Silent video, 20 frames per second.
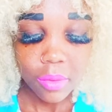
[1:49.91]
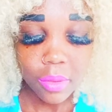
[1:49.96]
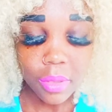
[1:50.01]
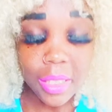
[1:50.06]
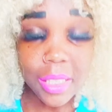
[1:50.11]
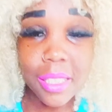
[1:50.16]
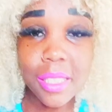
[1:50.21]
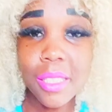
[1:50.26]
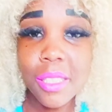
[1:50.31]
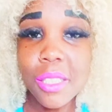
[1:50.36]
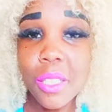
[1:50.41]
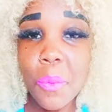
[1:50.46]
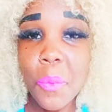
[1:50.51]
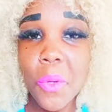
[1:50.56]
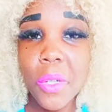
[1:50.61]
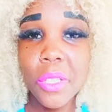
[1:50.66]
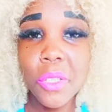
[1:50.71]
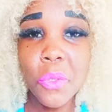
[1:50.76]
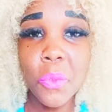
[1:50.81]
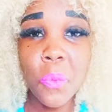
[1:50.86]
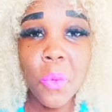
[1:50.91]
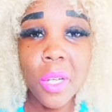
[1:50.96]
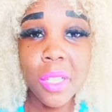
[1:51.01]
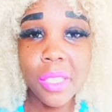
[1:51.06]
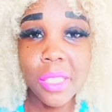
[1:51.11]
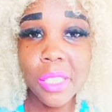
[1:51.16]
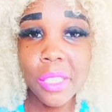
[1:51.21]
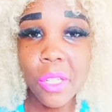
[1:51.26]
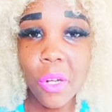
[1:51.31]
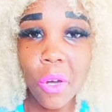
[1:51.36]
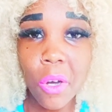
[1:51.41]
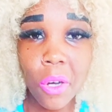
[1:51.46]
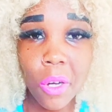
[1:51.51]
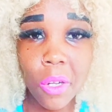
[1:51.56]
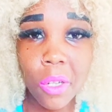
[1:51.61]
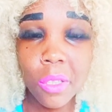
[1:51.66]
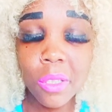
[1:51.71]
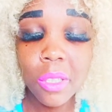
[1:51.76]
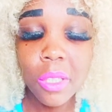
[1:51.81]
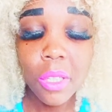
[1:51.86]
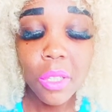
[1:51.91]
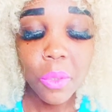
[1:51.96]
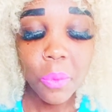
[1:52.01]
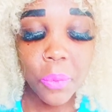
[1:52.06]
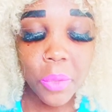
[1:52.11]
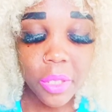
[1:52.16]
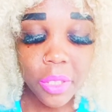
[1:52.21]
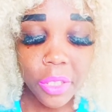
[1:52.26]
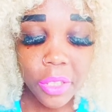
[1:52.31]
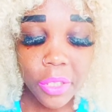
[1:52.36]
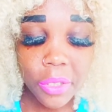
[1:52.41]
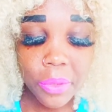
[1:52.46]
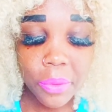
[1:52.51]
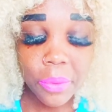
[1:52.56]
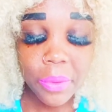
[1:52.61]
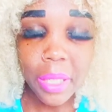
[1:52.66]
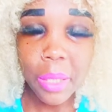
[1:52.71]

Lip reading: This is someone who wants it all with you.